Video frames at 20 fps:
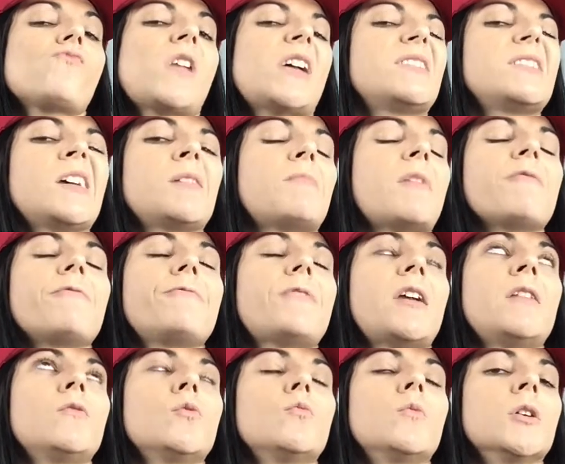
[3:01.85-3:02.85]
It's like my
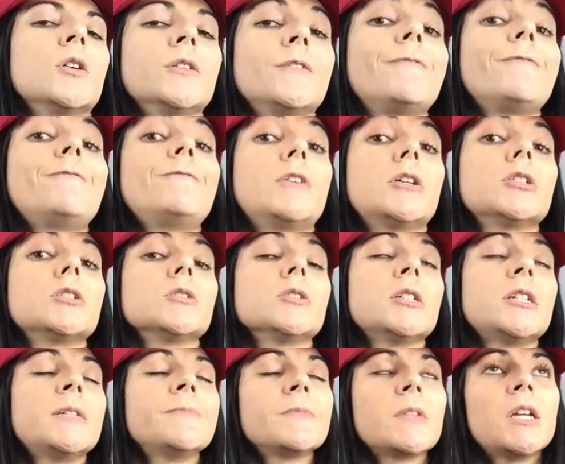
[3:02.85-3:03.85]
favorite word,
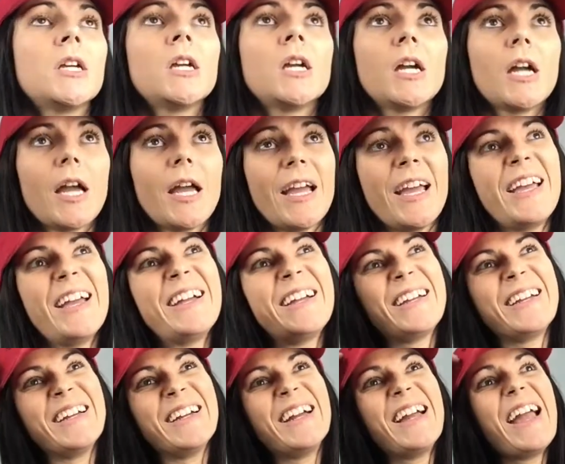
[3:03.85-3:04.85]
fuckery.
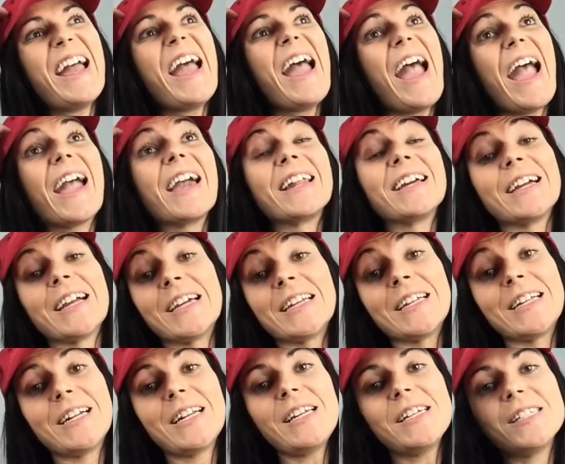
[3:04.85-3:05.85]
and
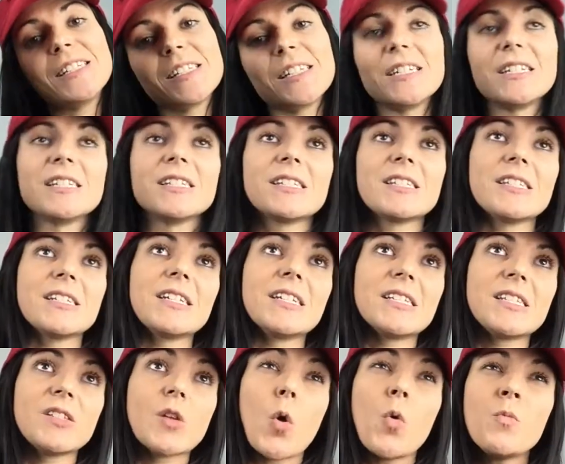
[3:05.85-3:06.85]
it is, and
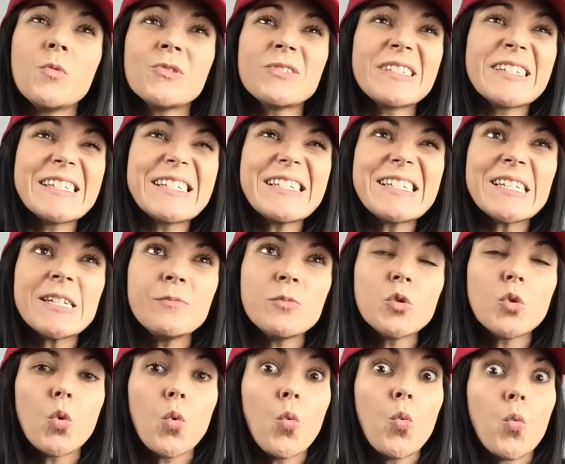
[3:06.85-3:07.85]
it's almost like
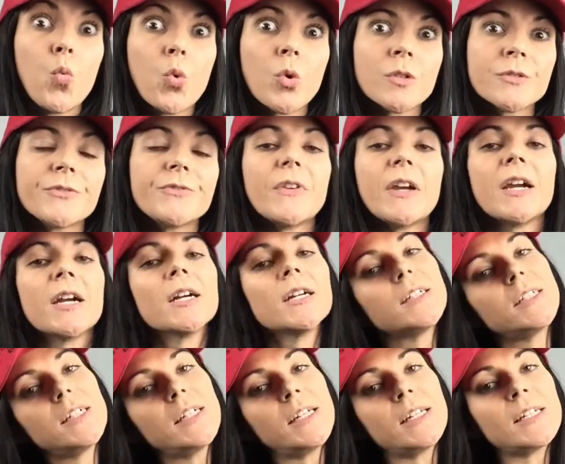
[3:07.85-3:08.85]
chemical
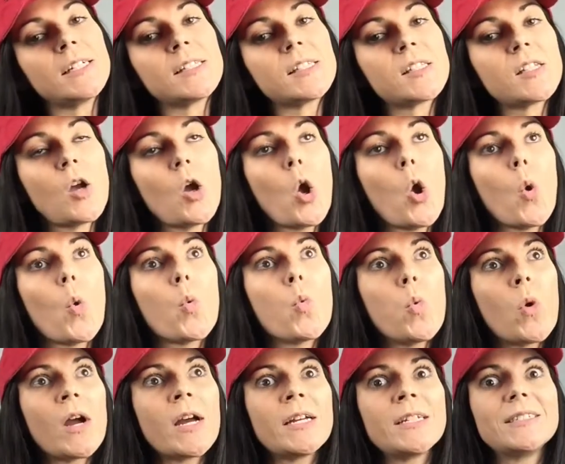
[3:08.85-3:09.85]
warfare, and it's
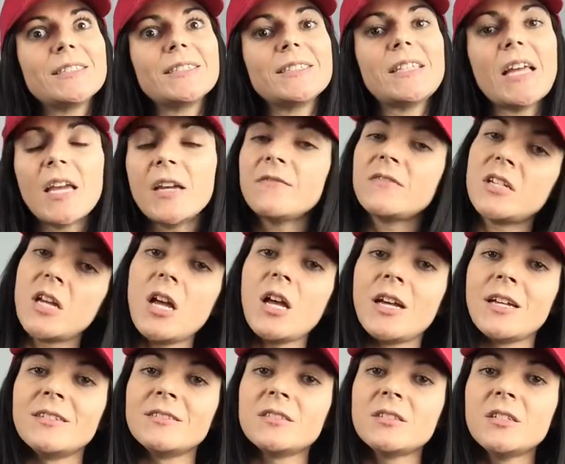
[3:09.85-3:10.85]
what they've
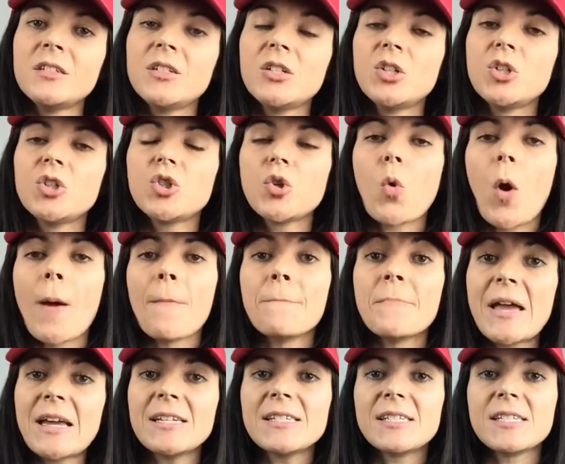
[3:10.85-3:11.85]
done to our
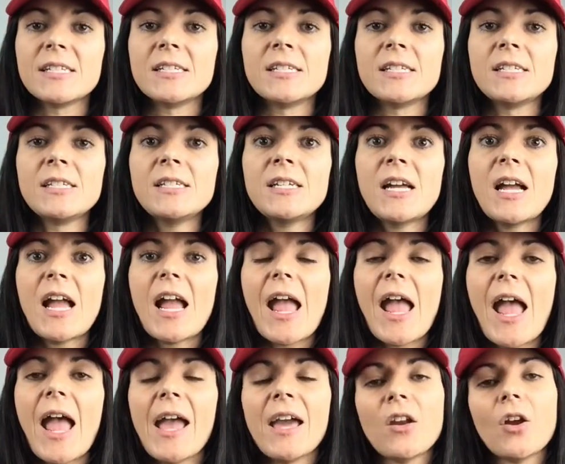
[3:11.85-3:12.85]
medicine
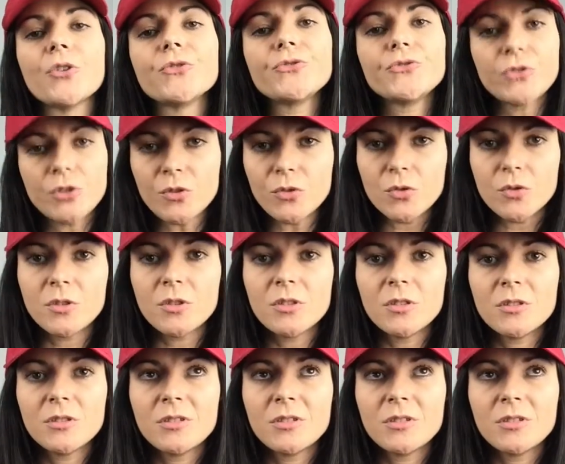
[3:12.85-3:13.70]
and our food.